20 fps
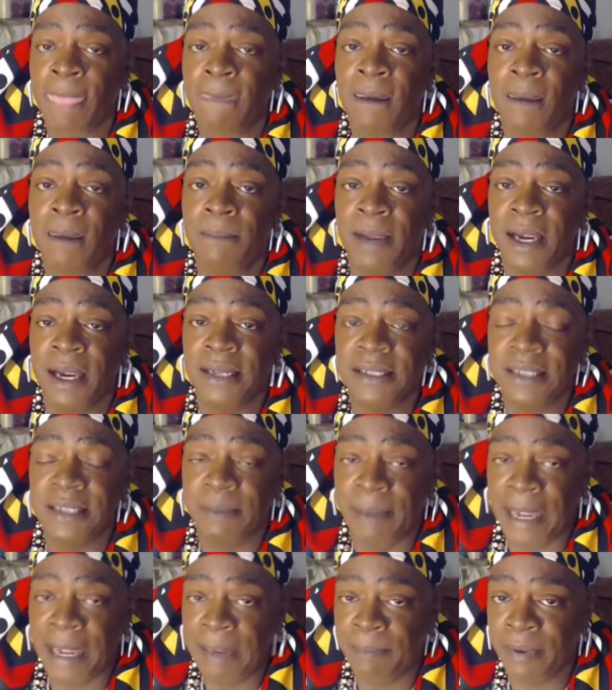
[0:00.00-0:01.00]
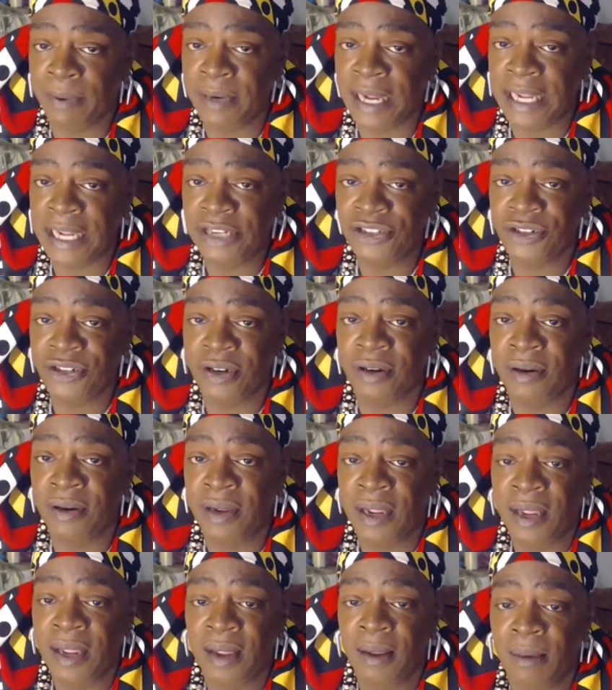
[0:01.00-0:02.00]
because of the paper nature,
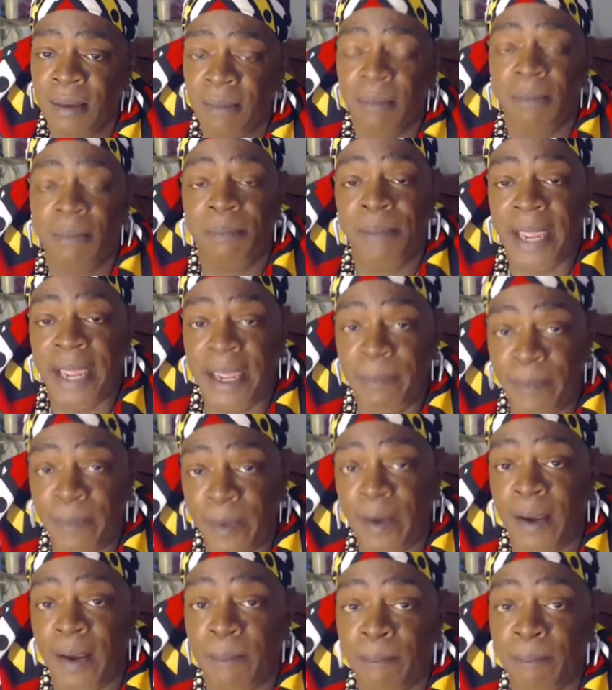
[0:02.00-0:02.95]
paper